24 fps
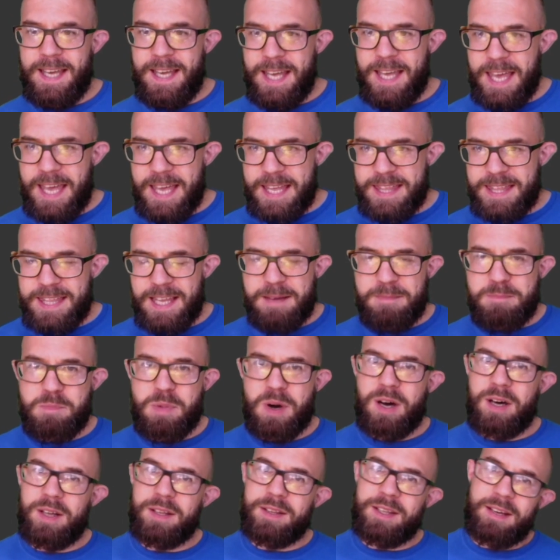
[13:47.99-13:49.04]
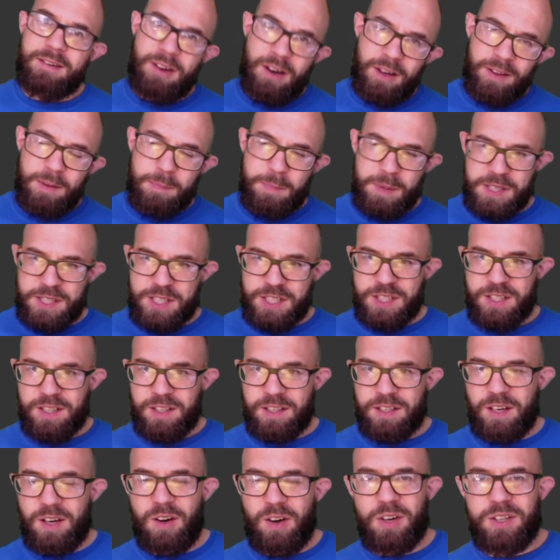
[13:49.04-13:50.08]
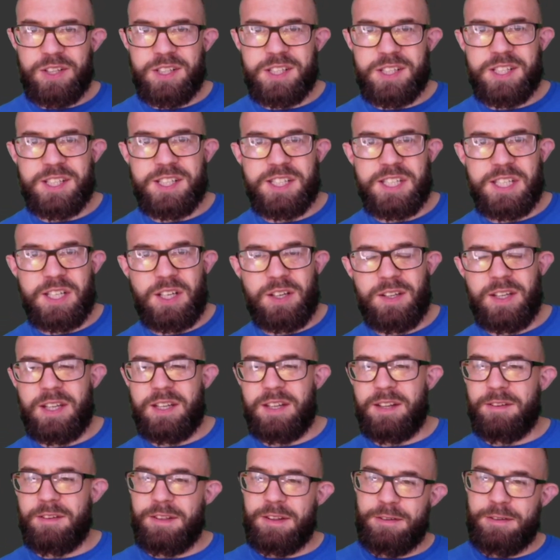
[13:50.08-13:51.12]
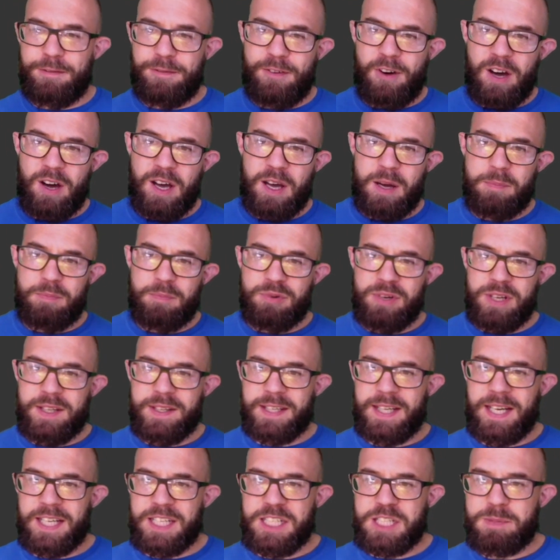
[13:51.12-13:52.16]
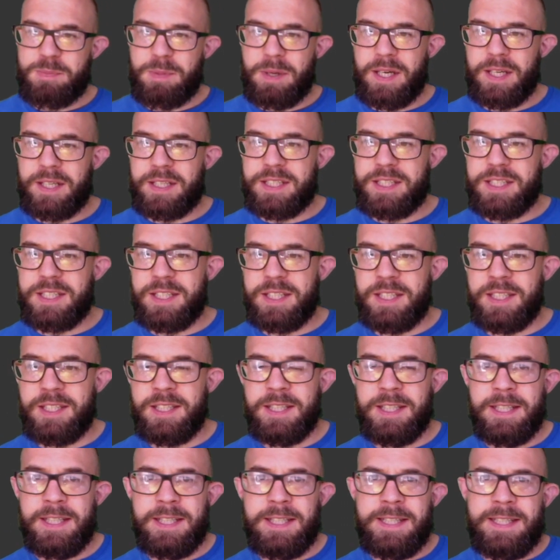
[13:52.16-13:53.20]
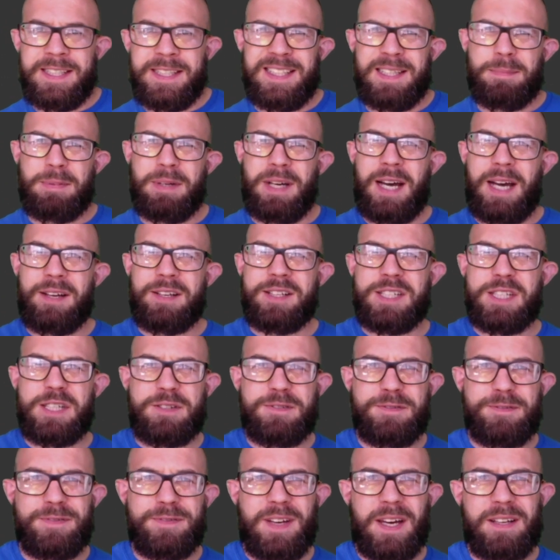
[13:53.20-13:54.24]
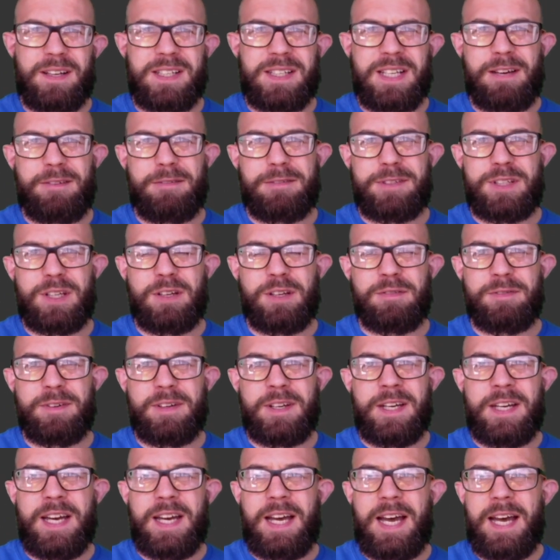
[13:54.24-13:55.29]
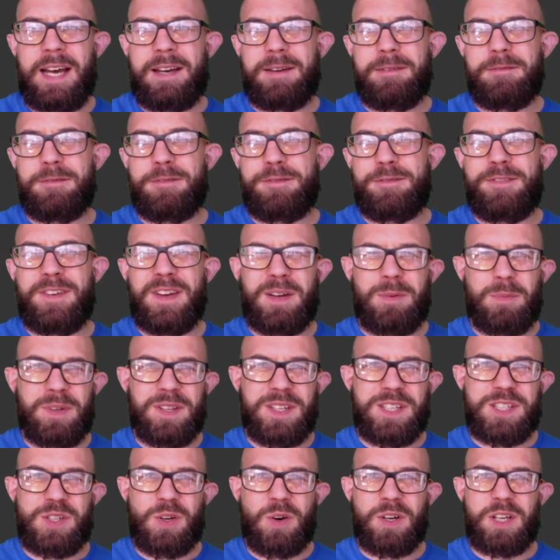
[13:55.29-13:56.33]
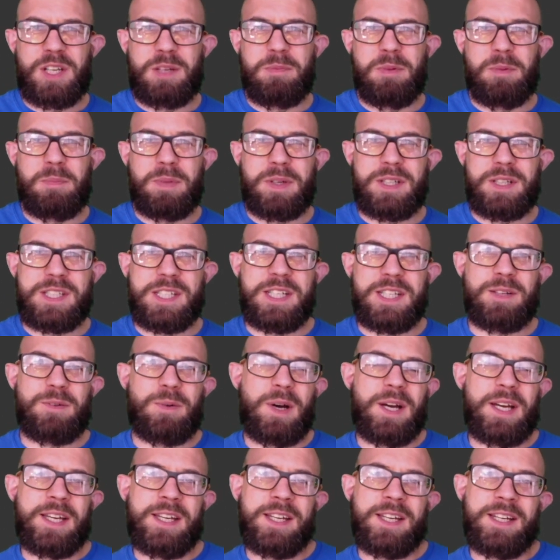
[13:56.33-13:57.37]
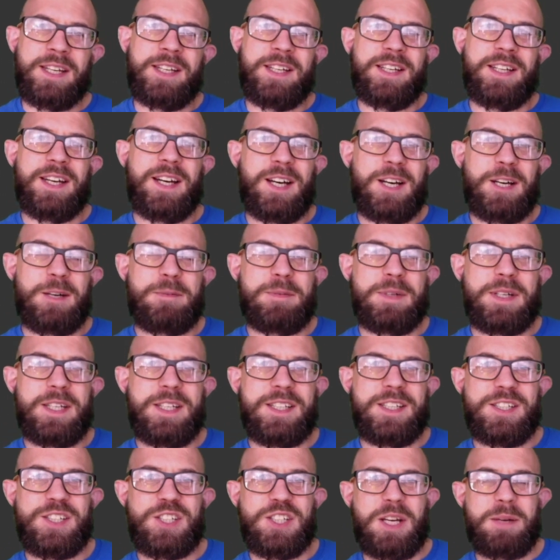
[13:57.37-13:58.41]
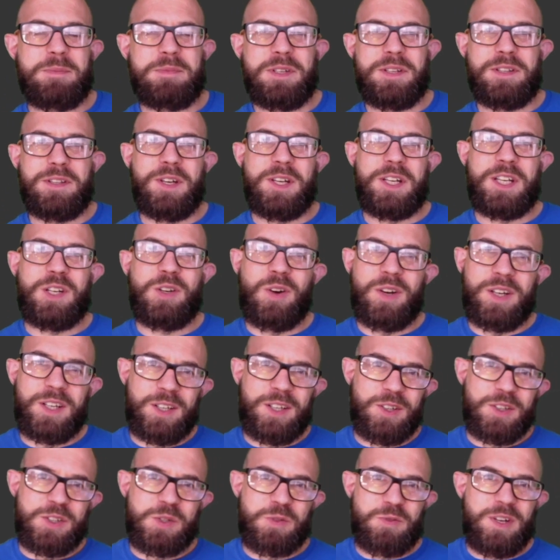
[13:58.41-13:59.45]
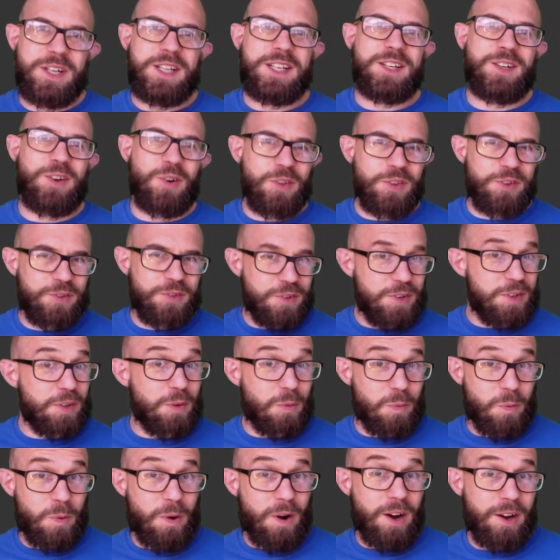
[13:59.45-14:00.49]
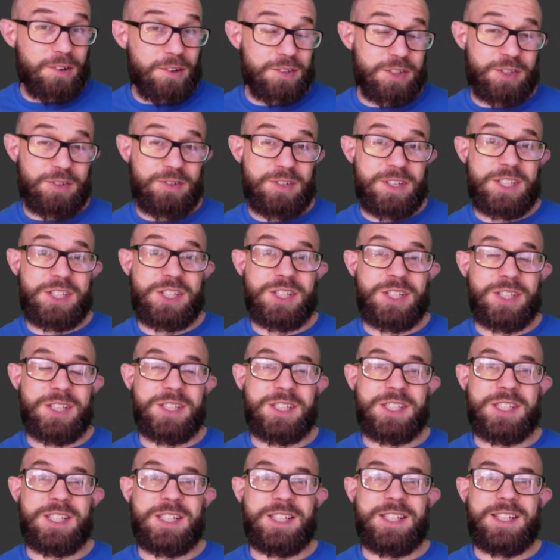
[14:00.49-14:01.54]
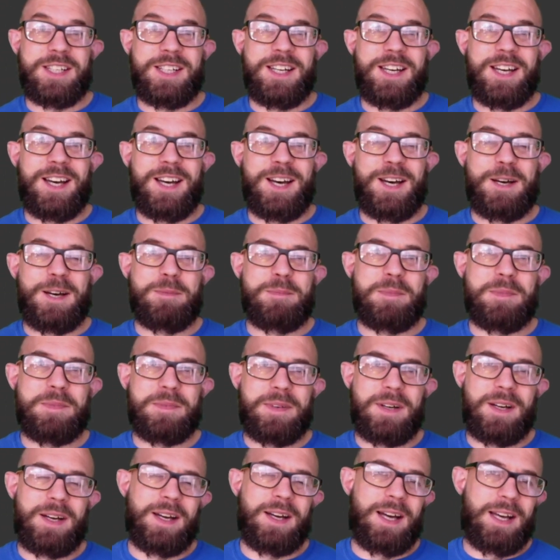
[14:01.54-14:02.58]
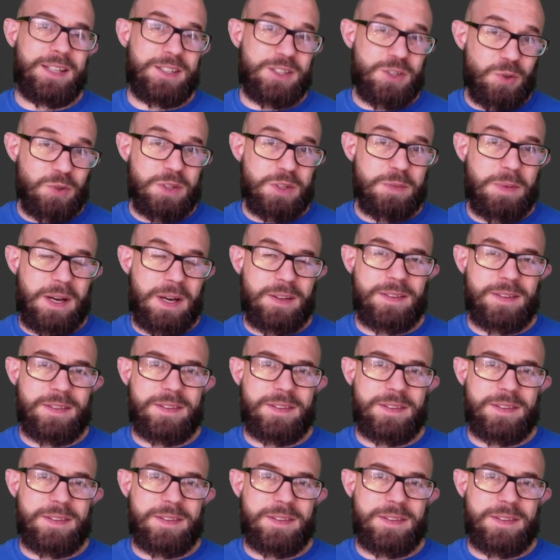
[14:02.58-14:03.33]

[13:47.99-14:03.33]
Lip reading: in them, but there are other bits that are harder to see, aren't there? The fire-breathing aspect. But how does that kind of fit with this argument? Because in a way, in chapter 39, God's already gone through the wild creatures and talked about